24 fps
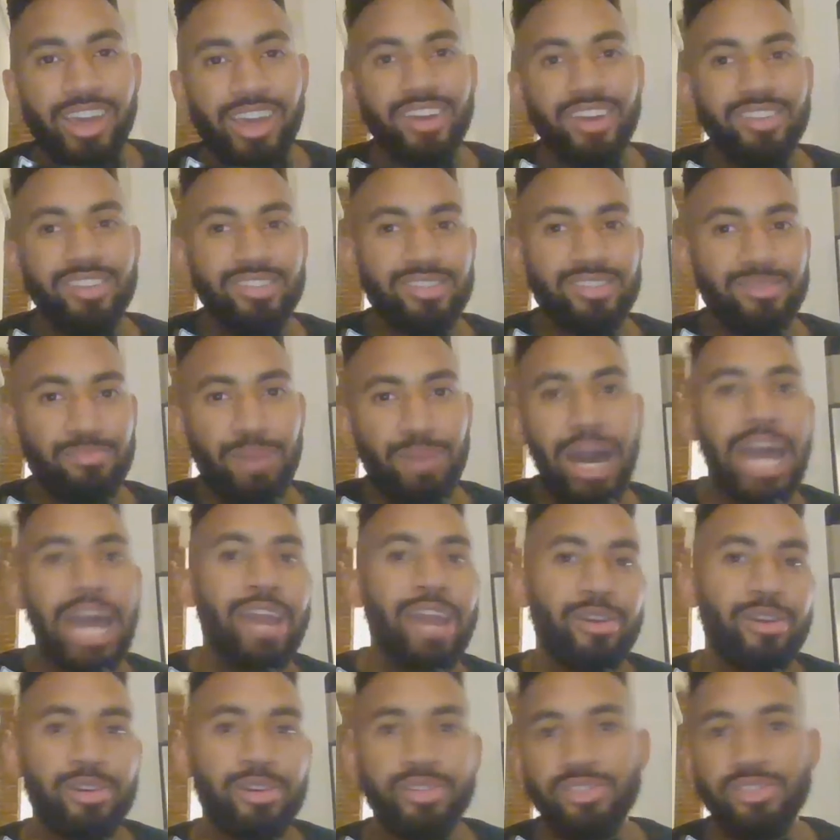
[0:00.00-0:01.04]
Because
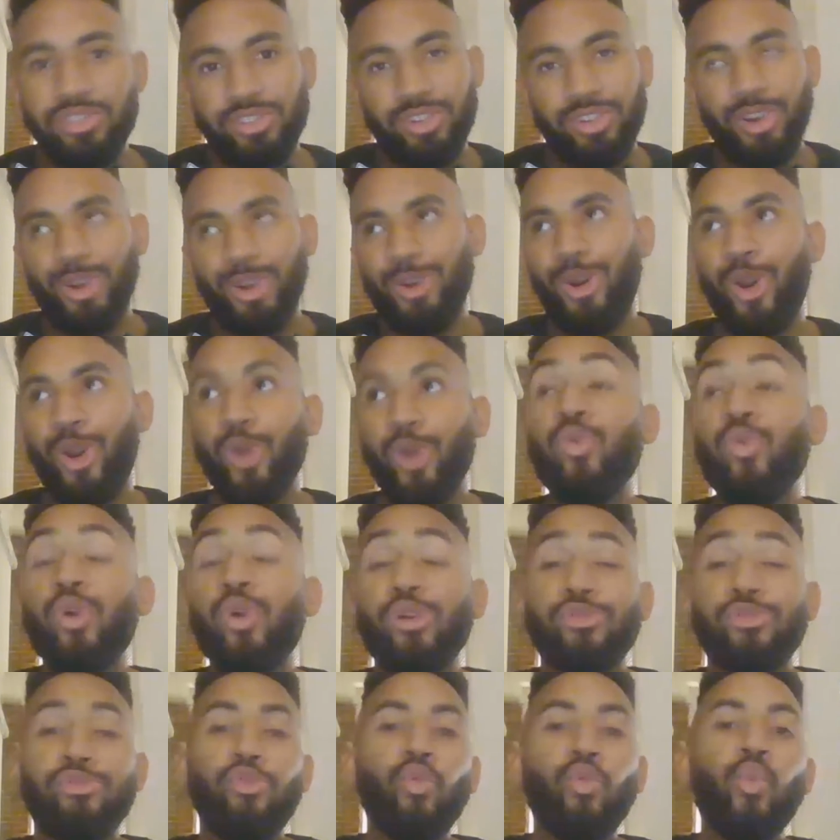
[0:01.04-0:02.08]
buyers are
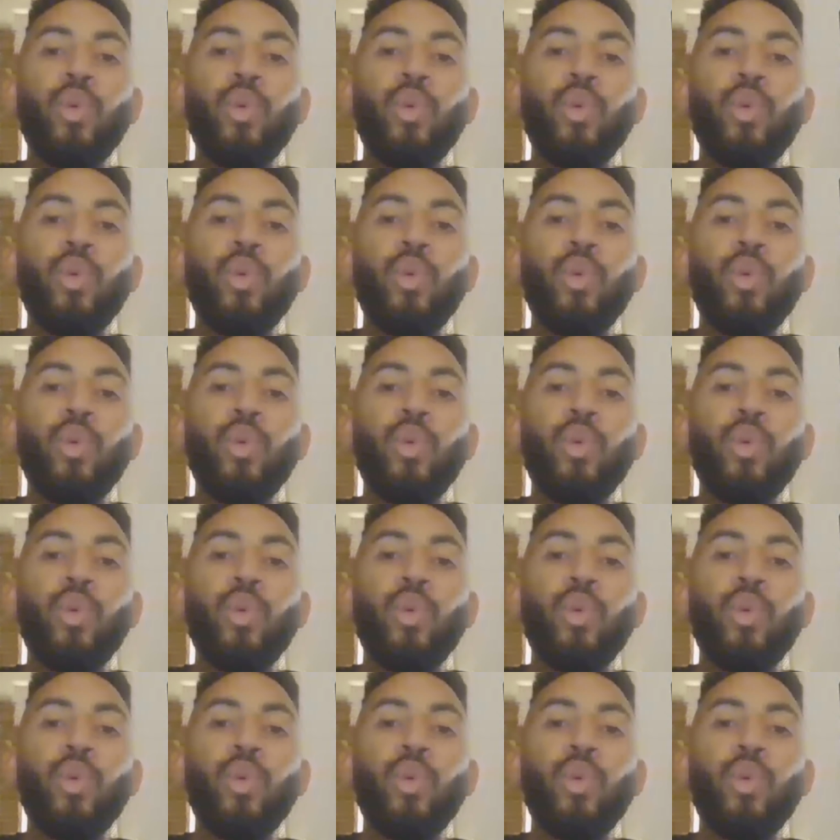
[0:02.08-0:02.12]
worth